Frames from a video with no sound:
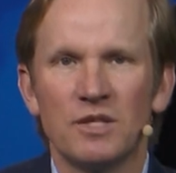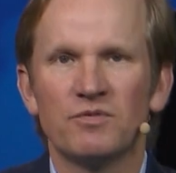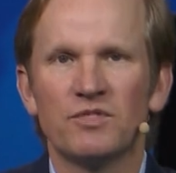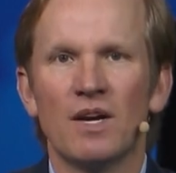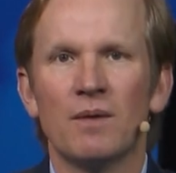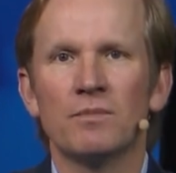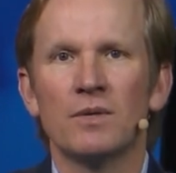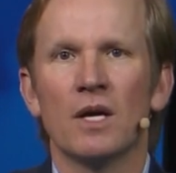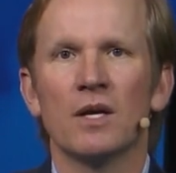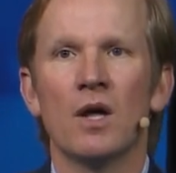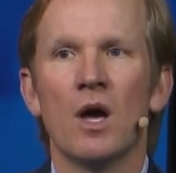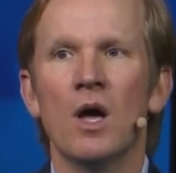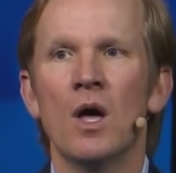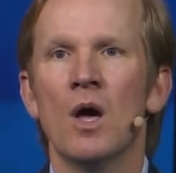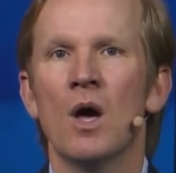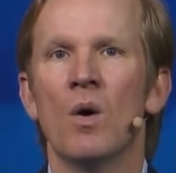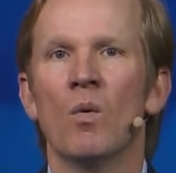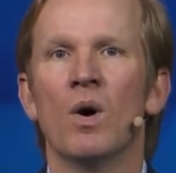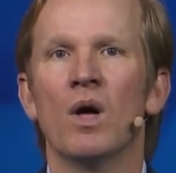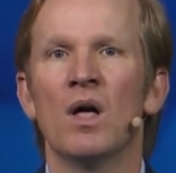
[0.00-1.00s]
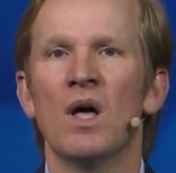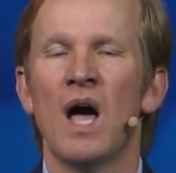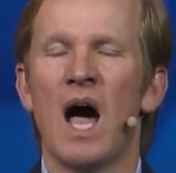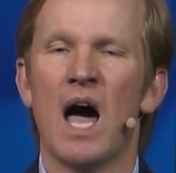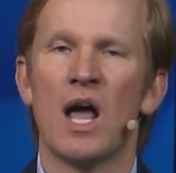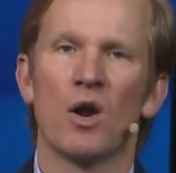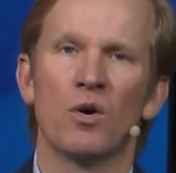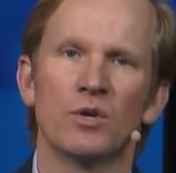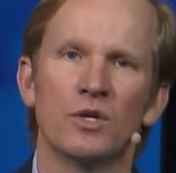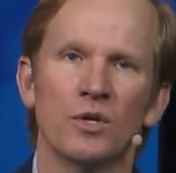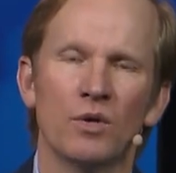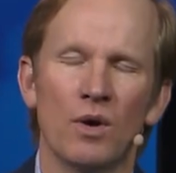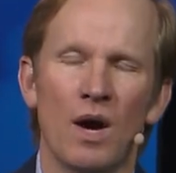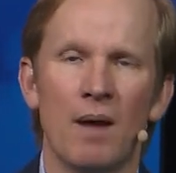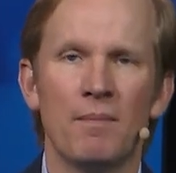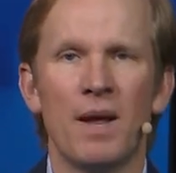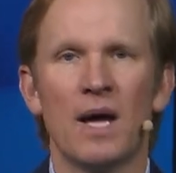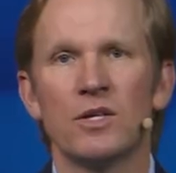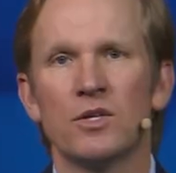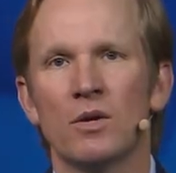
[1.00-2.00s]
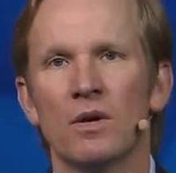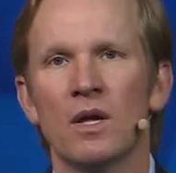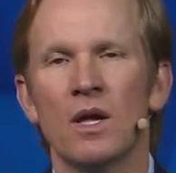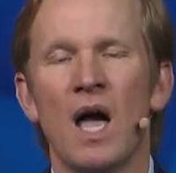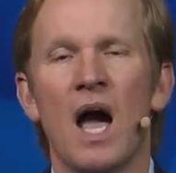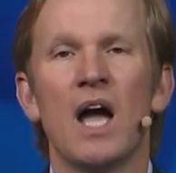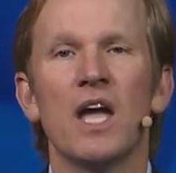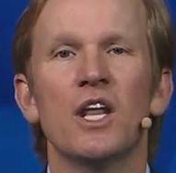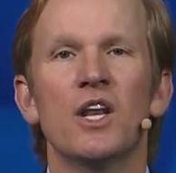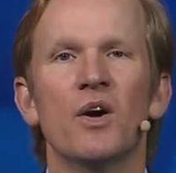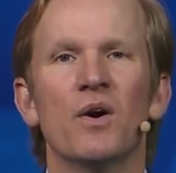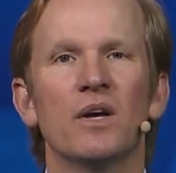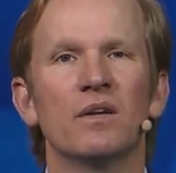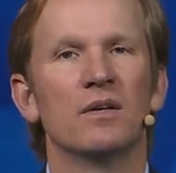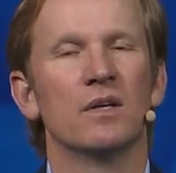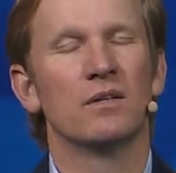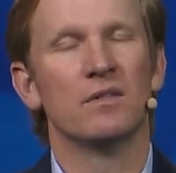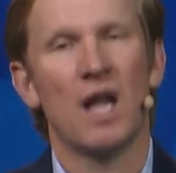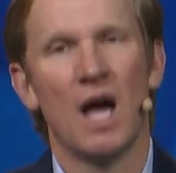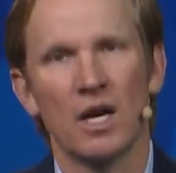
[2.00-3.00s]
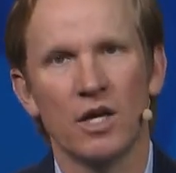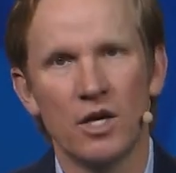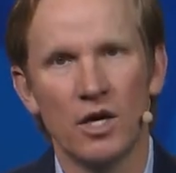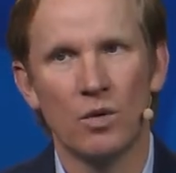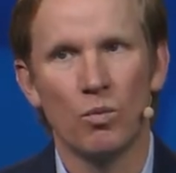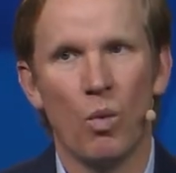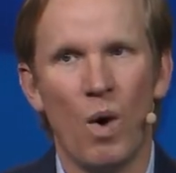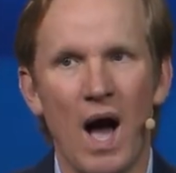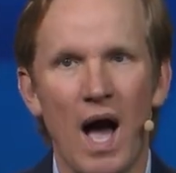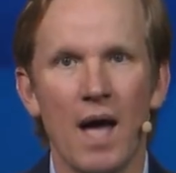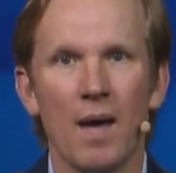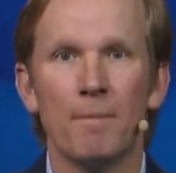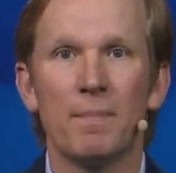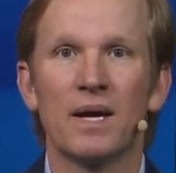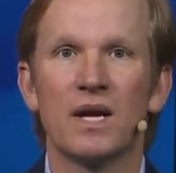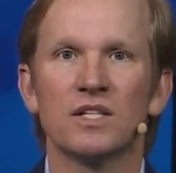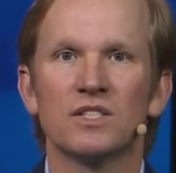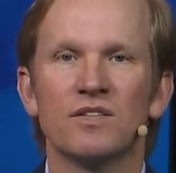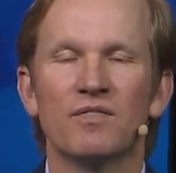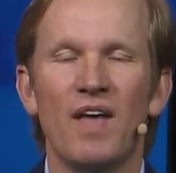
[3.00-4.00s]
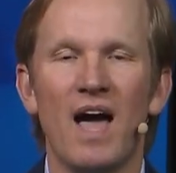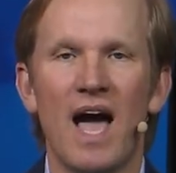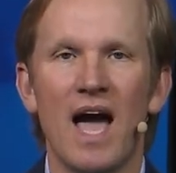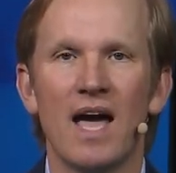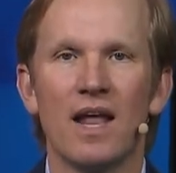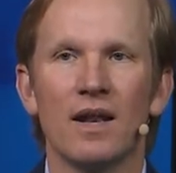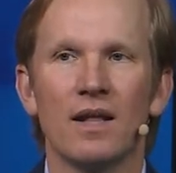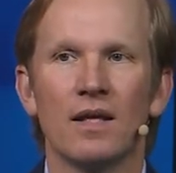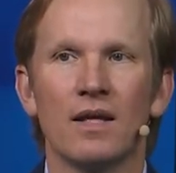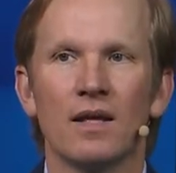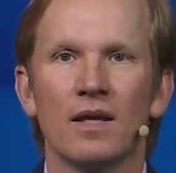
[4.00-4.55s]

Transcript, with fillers: if something doesn't go well? I don't do, I'm not doing, how are you doing? Not good. Why? Because of that.